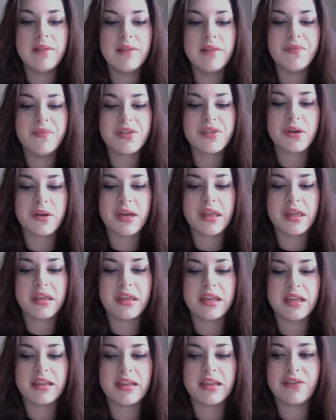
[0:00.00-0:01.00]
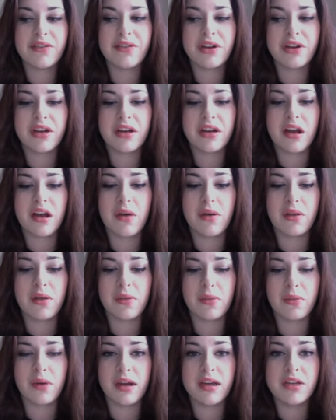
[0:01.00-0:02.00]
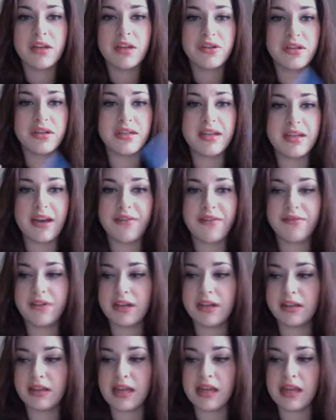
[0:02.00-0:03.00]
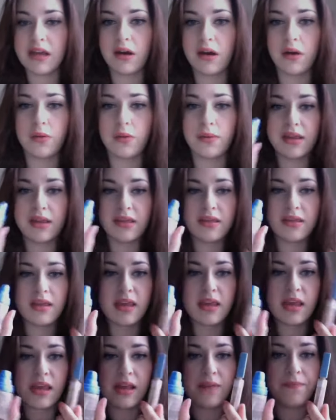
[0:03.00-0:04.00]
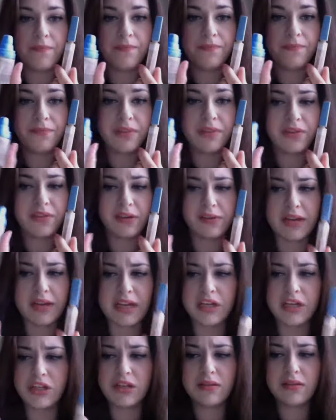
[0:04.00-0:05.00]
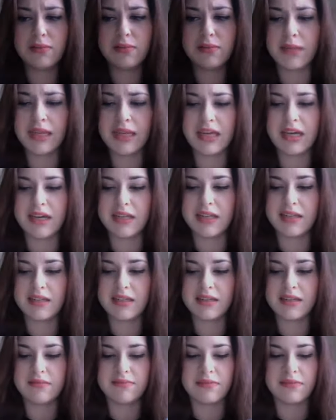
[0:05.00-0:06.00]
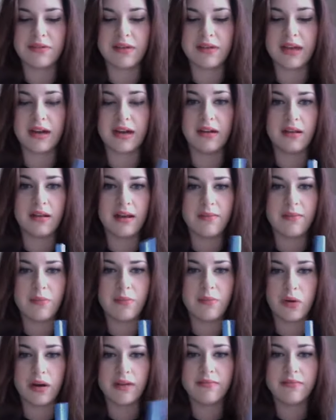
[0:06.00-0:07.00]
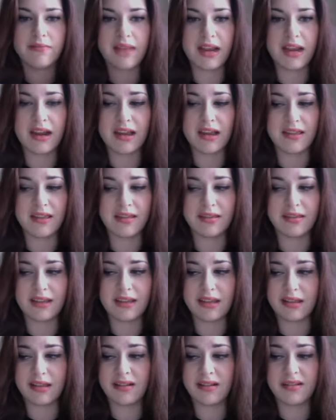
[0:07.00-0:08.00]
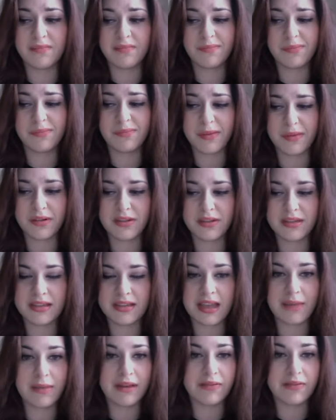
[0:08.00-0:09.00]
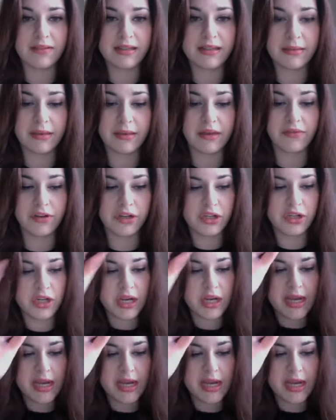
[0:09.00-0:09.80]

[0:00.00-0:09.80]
So I think that if you're going to go with one, you should definitely go with the foundation because you get a lot more, and I think they look pretty much the same and have the same coverage.